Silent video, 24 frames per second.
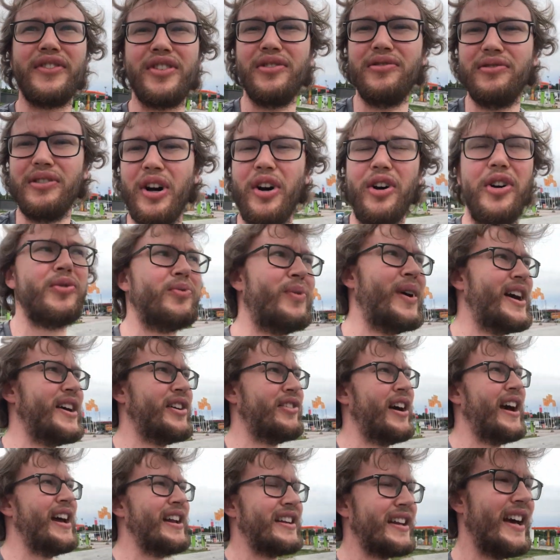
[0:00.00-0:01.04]
the road where
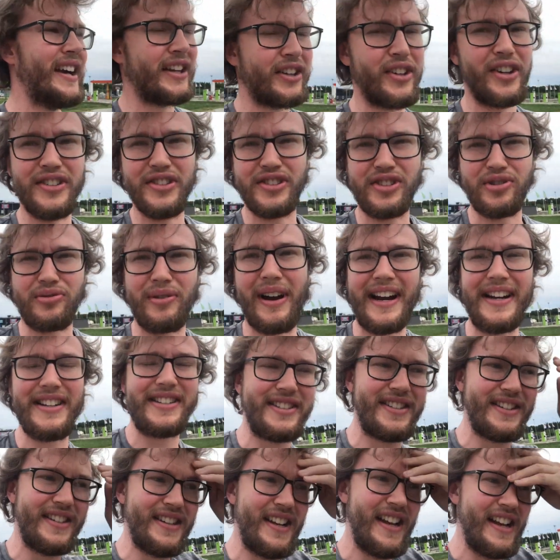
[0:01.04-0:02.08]
you had like
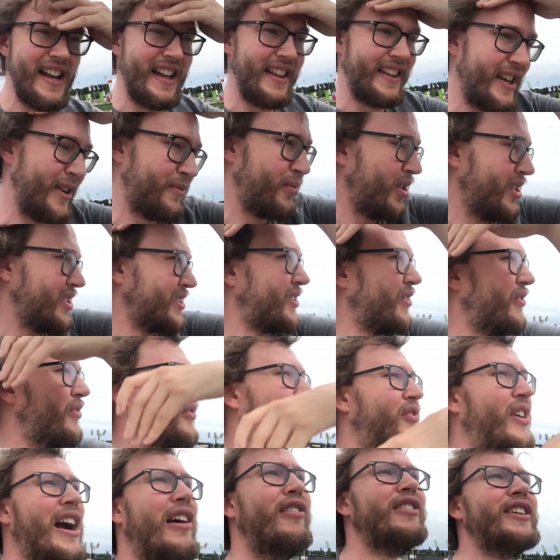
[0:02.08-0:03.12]
construction that was
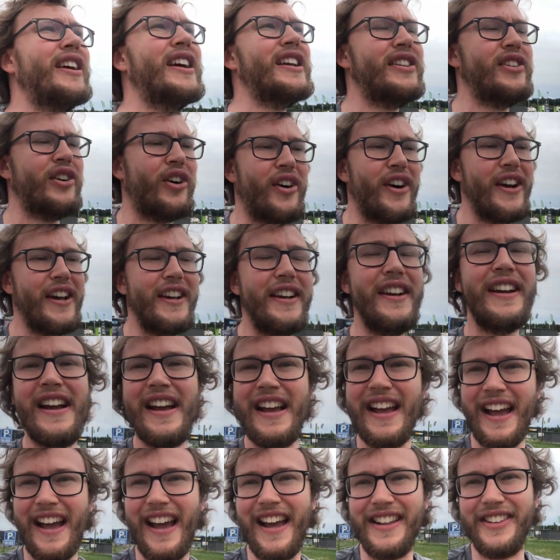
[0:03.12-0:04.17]
very annoying.
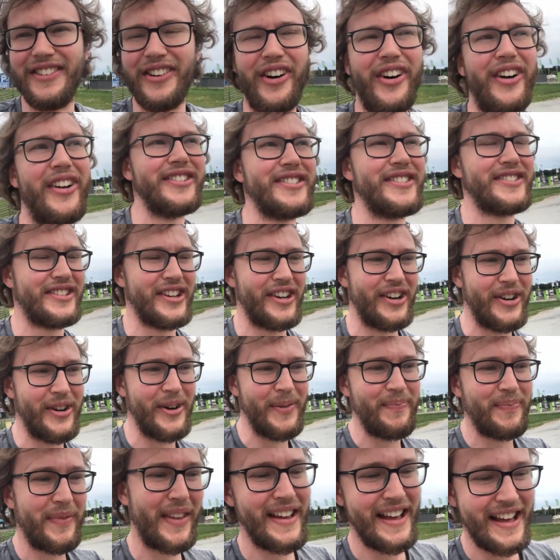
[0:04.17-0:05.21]
And
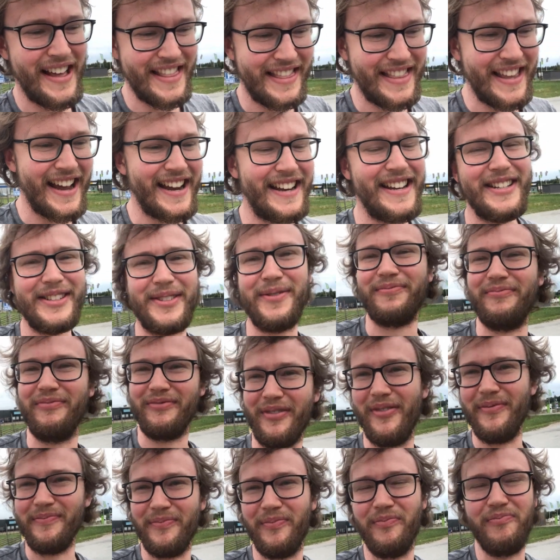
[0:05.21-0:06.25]
also that is
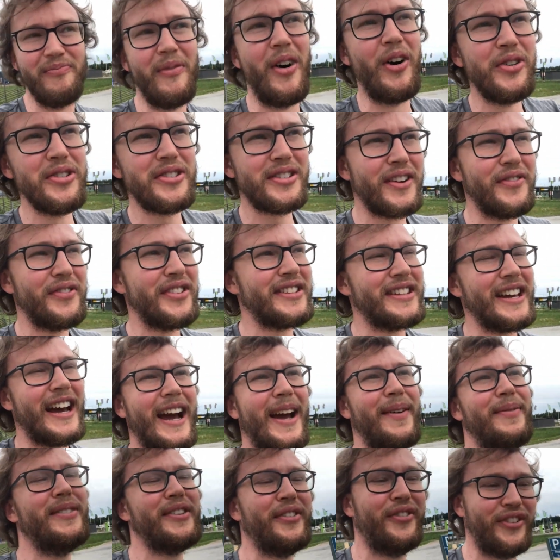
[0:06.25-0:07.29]
most of the
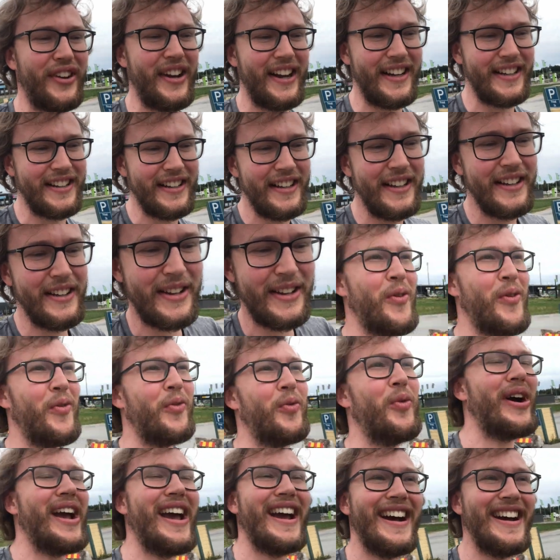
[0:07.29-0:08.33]
time the thing
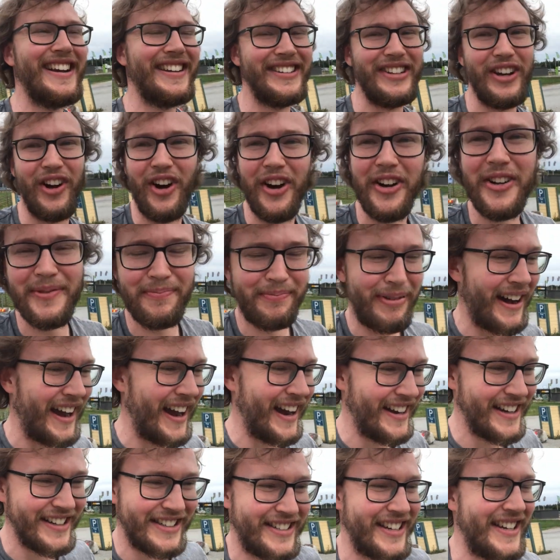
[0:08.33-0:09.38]
where the
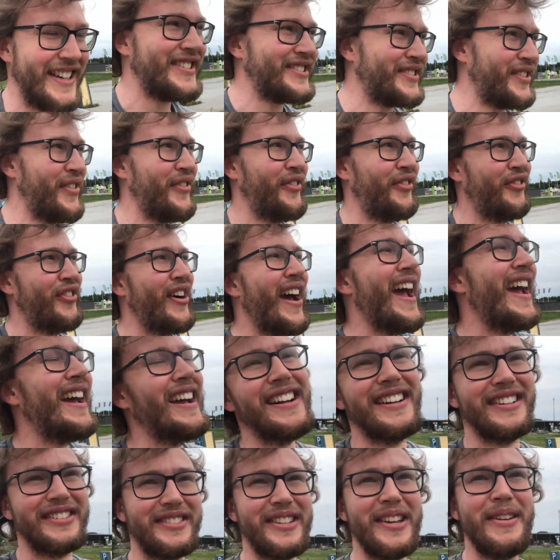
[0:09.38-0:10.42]
autopilot just
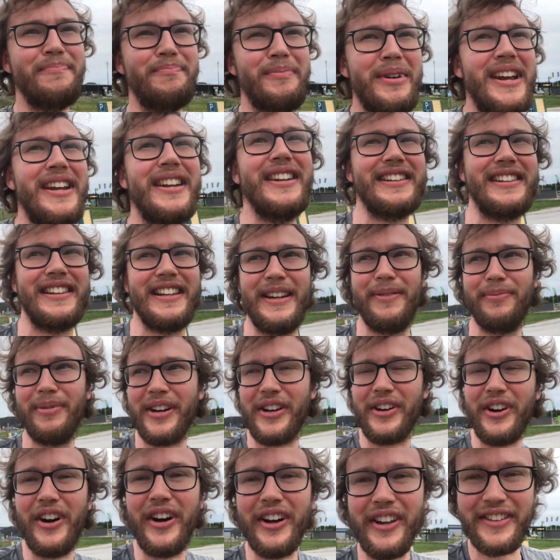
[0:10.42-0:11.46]
fails immediately,
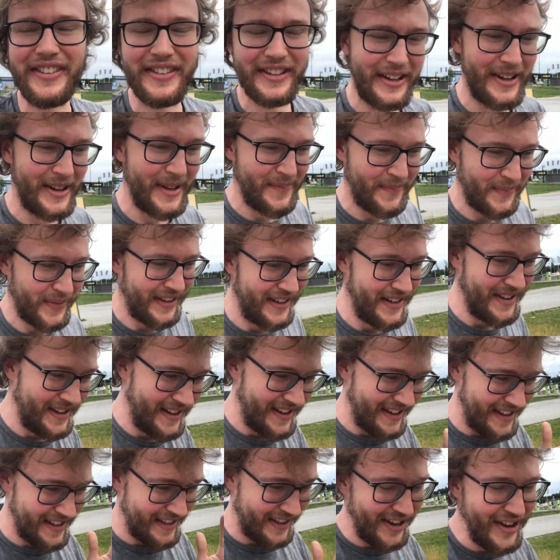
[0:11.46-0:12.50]
because
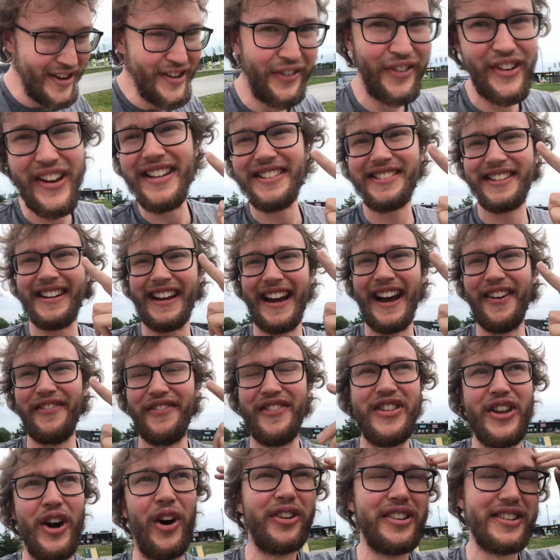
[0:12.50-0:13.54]
two things that I have
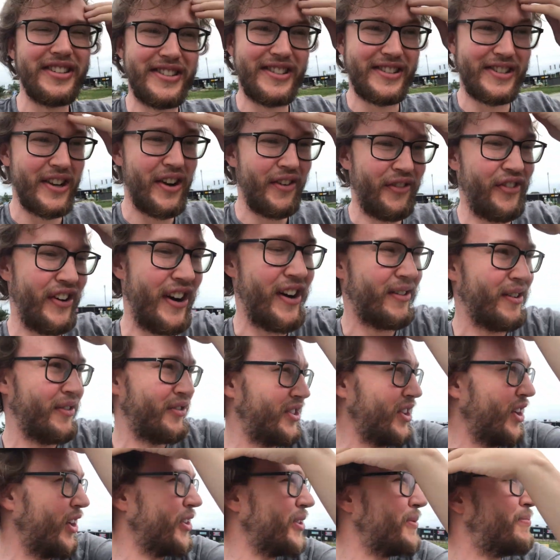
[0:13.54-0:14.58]
noticed so far with
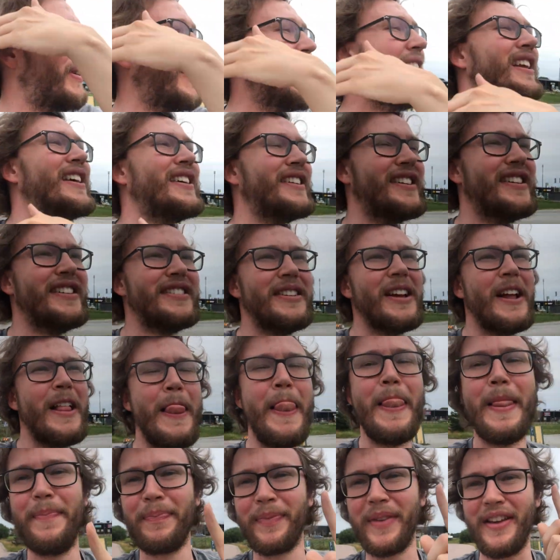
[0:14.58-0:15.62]
the autopilot is
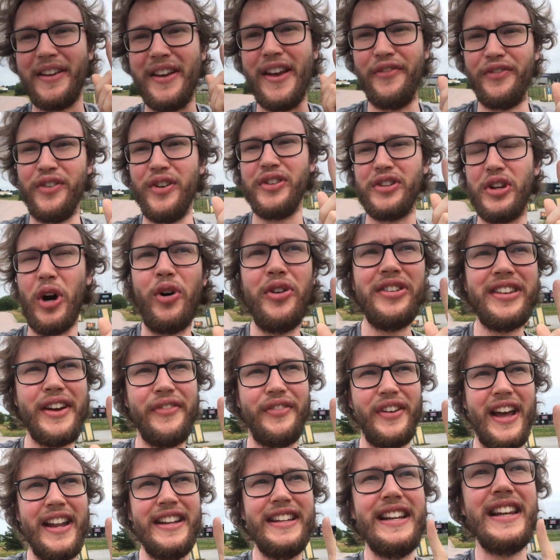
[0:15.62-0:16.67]
if you don't have
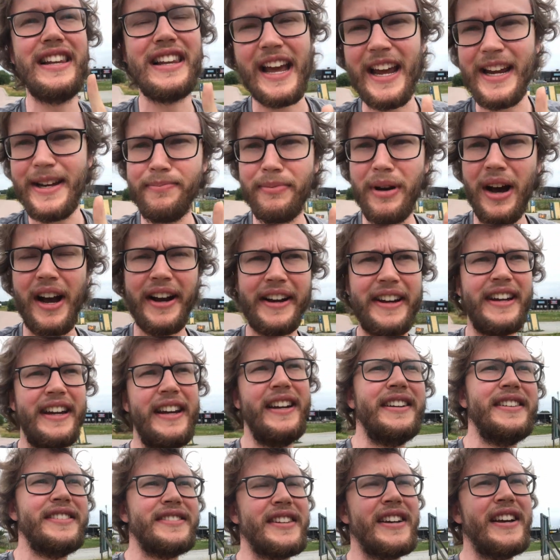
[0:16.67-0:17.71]
any lane
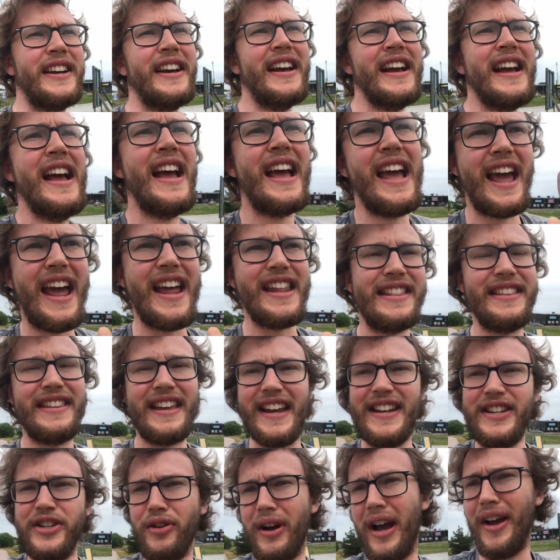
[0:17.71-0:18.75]
markings and
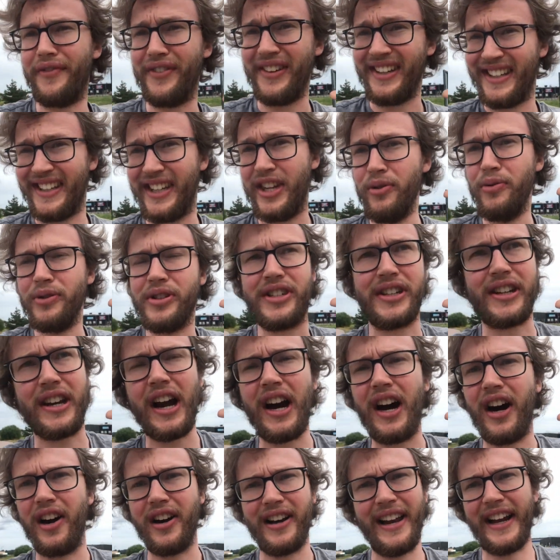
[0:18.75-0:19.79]
then you have a huge
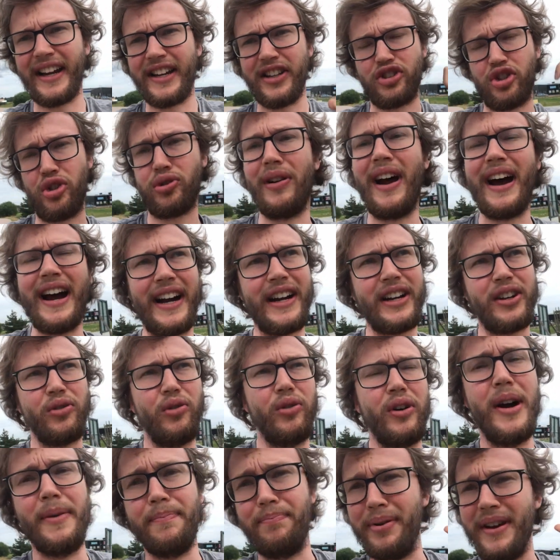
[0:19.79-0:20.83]
car like a truck
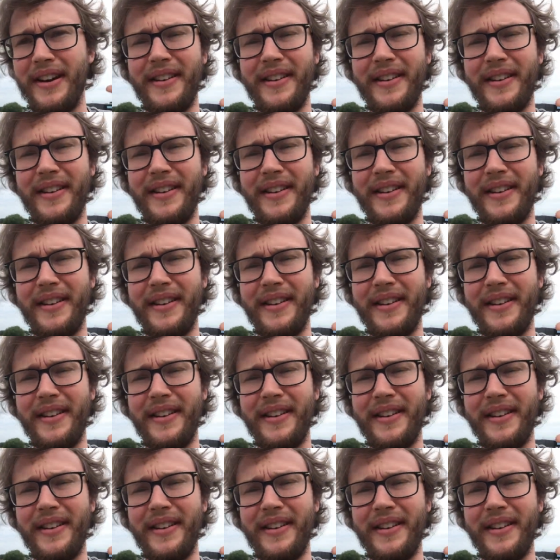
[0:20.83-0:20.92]
or